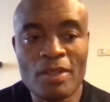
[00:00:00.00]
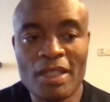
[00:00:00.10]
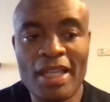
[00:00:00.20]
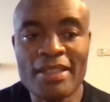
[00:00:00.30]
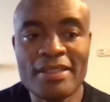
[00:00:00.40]

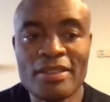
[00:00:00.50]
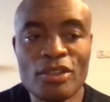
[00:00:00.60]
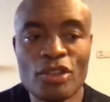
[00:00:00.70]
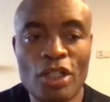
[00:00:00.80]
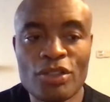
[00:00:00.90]
can
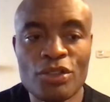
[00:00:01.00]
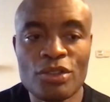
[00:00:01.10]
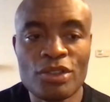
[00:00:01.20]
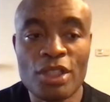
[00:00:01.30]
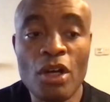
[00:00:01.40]
talk to you
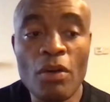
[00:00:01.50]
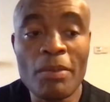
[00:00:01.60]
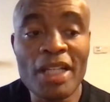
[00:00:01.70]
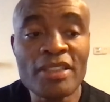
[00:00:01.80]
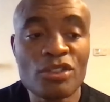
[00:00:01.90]
say, oh,
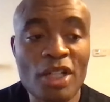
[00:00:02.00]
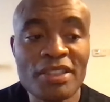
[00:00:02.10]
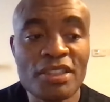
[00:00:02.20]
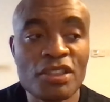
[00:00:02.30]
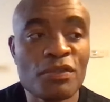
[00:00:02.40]
my strategy